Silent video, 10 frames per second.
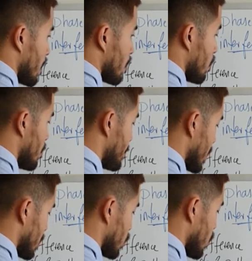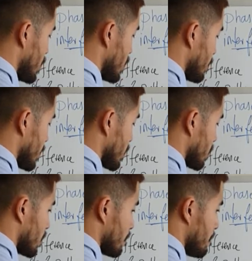will be 20
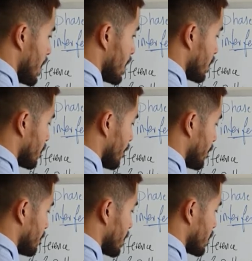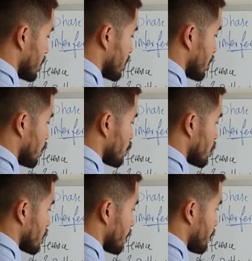meters minus 15 meters, which
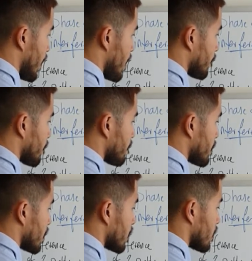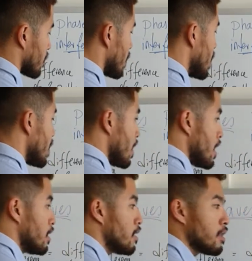is 5 meters.
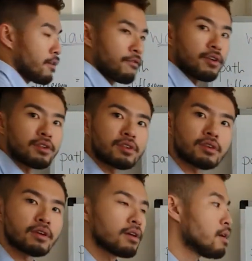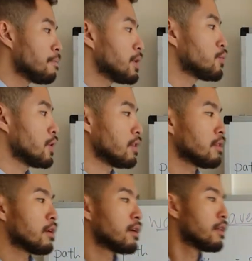It's the difference between
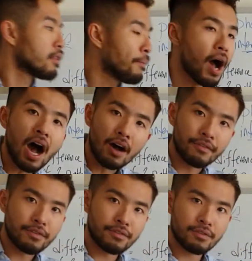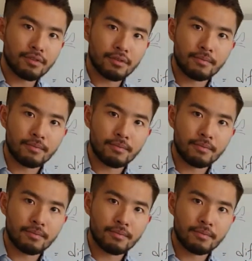the paths.